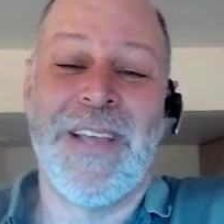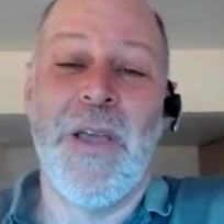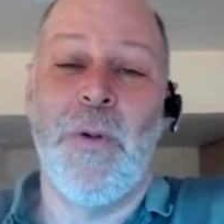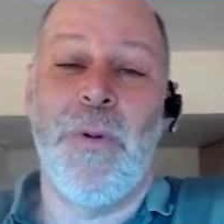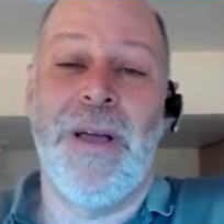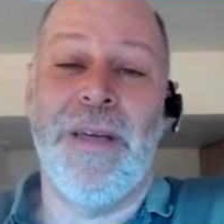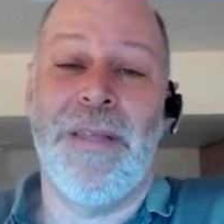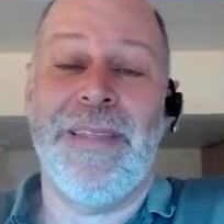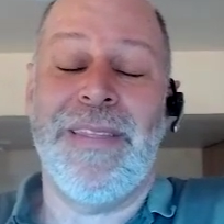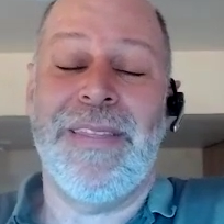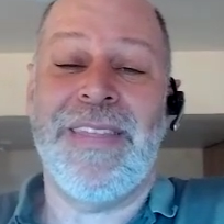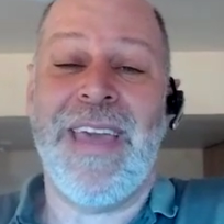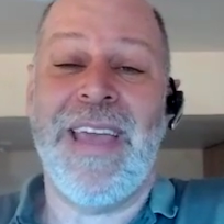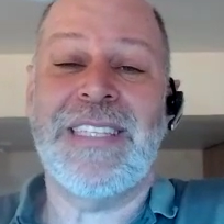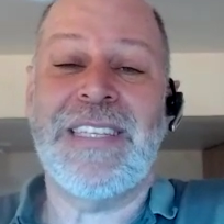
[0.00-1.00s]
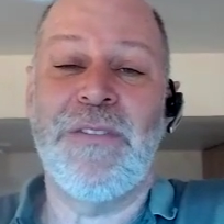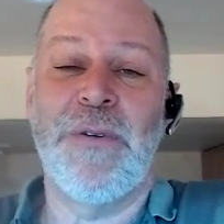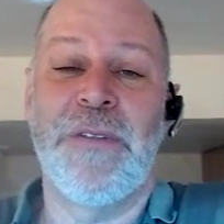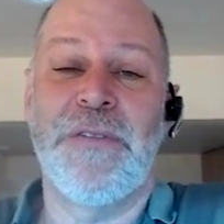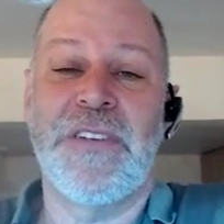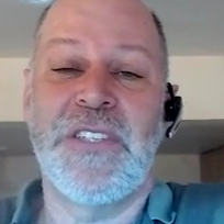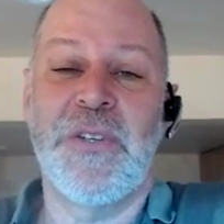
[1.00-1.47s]
Well, thanks
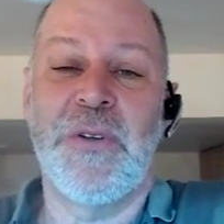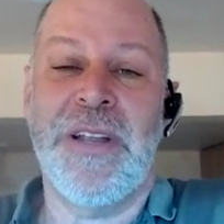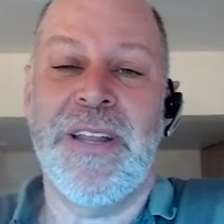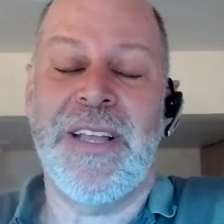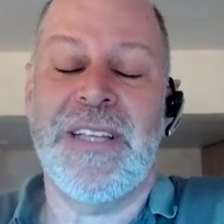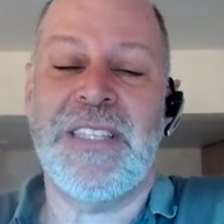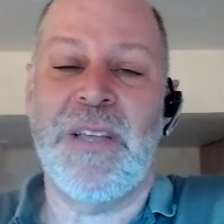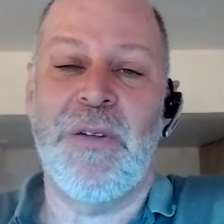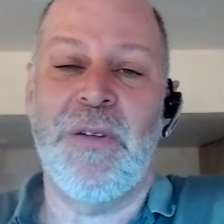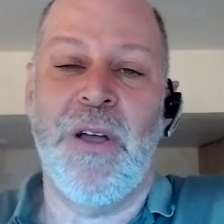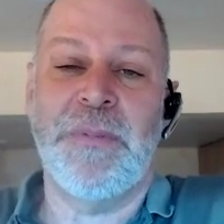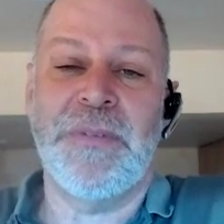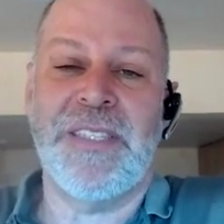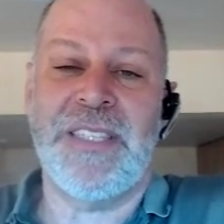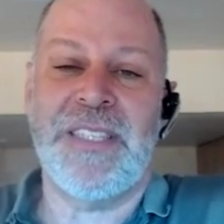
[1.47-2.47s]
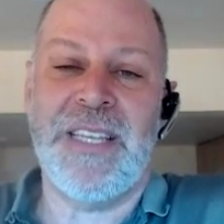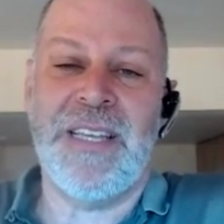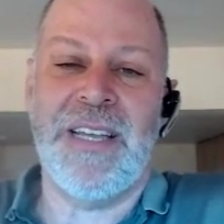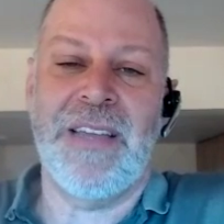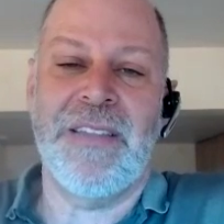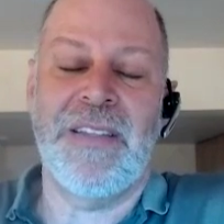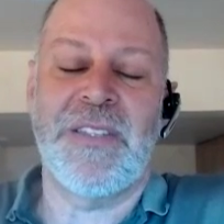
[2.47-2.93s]
everyone for joining us, and I hope to see you
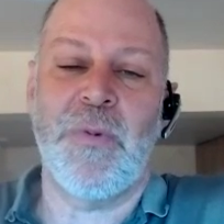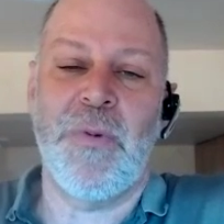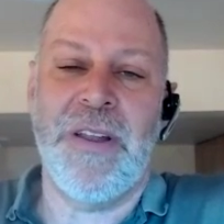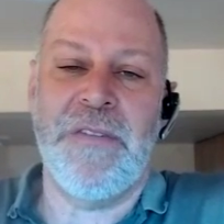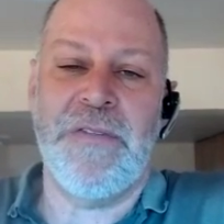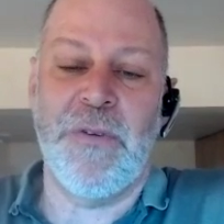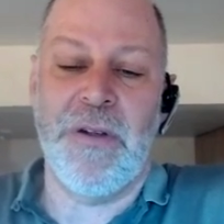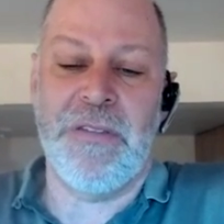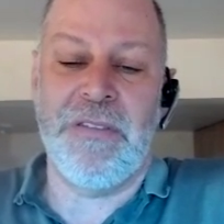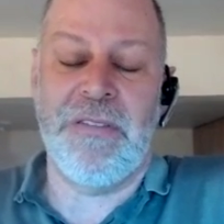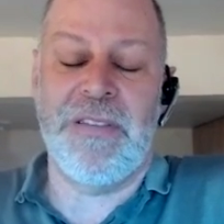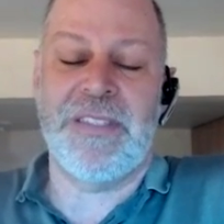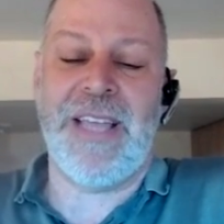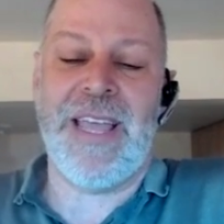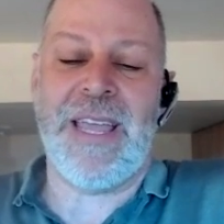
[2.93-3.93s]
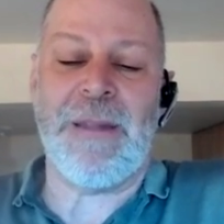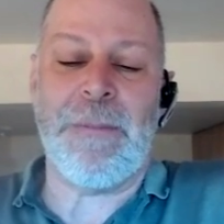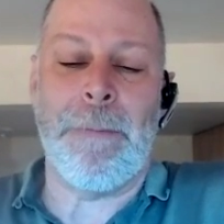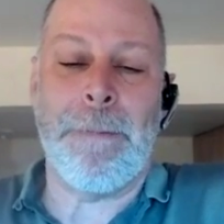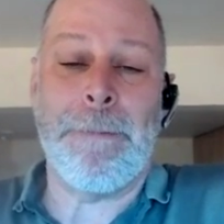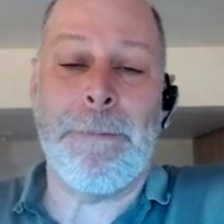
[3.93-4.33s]
on the 24th of the 2nd.